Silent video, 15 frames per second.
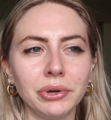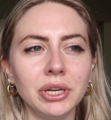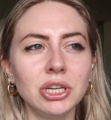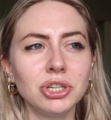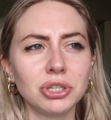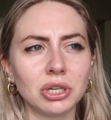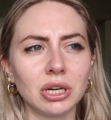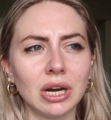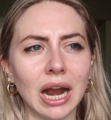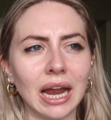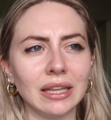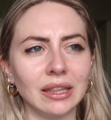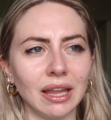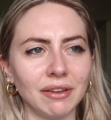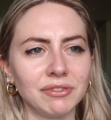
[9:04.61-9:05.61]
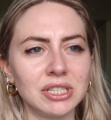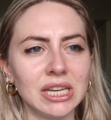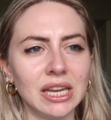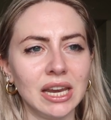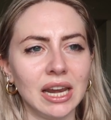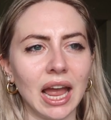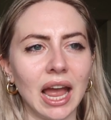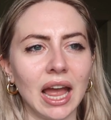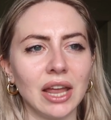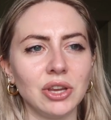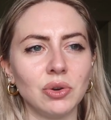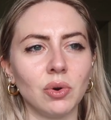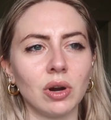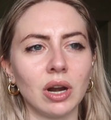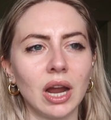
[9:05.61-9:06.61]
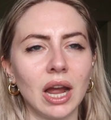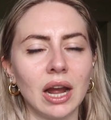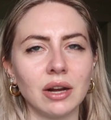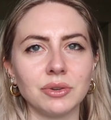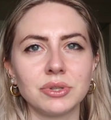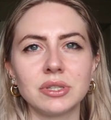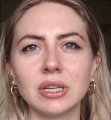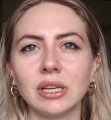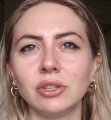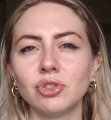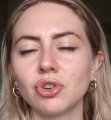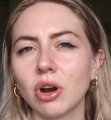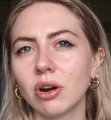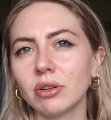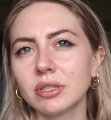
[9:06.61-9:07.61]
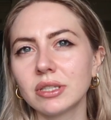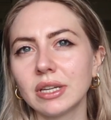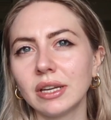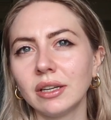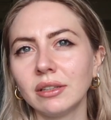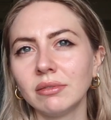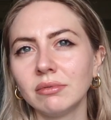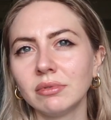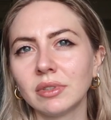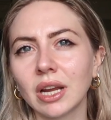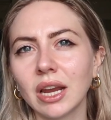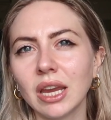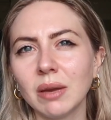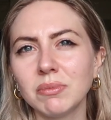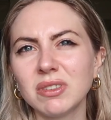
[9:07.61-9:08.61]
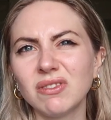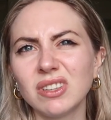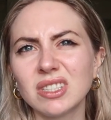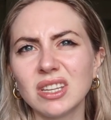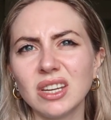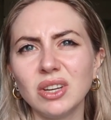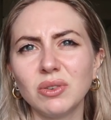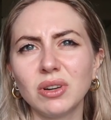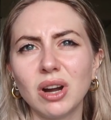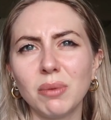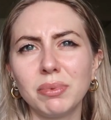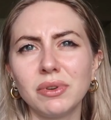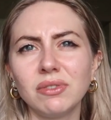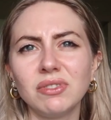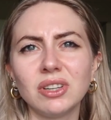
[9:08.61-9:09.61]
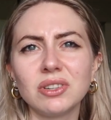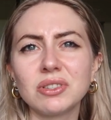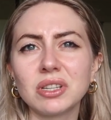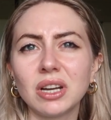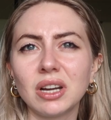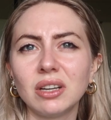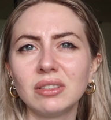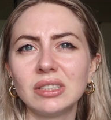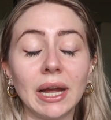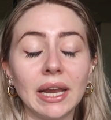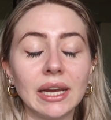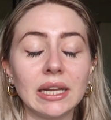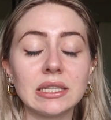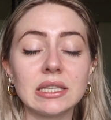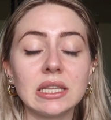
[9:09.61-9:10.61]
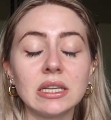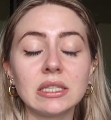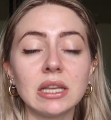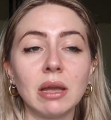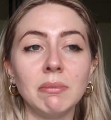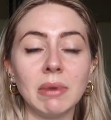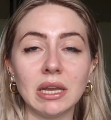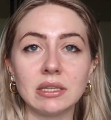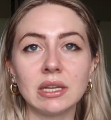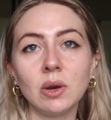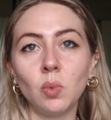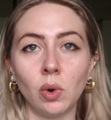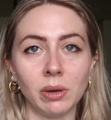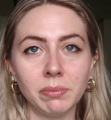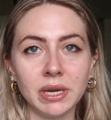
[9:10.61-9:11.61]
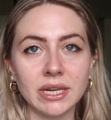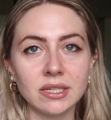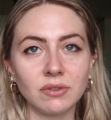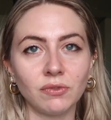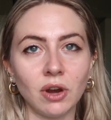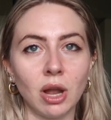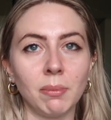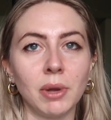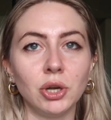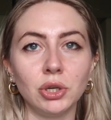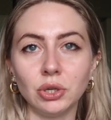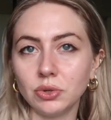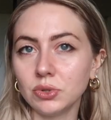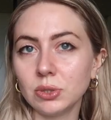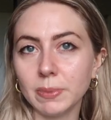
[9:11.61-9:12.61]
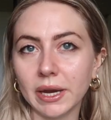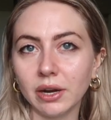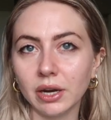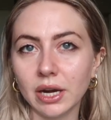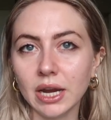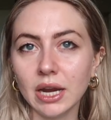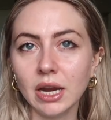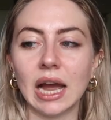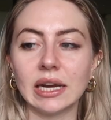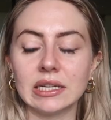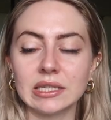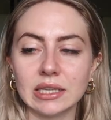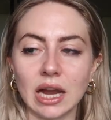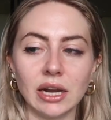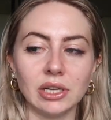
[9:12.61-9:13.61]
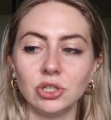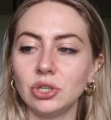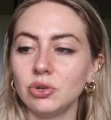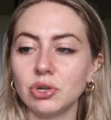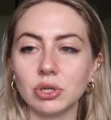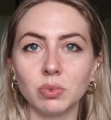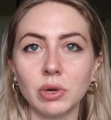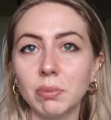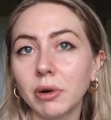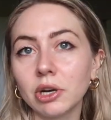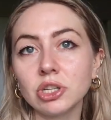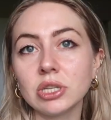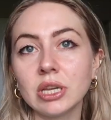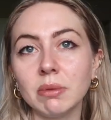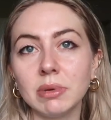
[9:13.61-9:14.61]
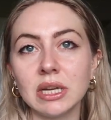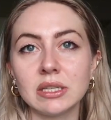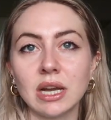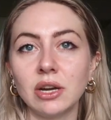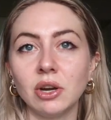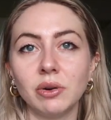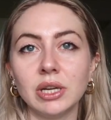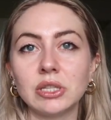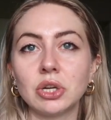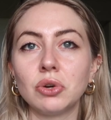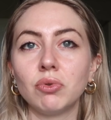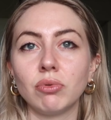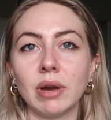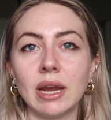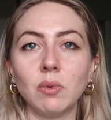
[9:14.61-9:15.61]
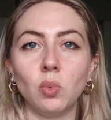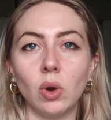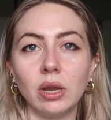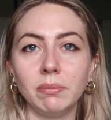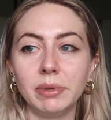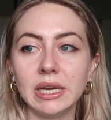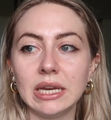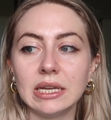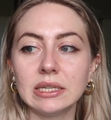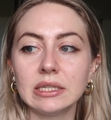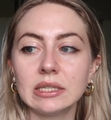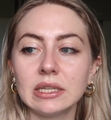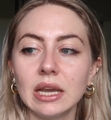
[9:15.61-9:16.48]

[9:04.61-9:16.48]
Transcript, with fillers: pretty sure I left it at your house house in Charleston when I came to visit you a couple of years ago. But it's this amazing one piece from Gooseberry. I decided to just repurchase it because I know it's a great one piece.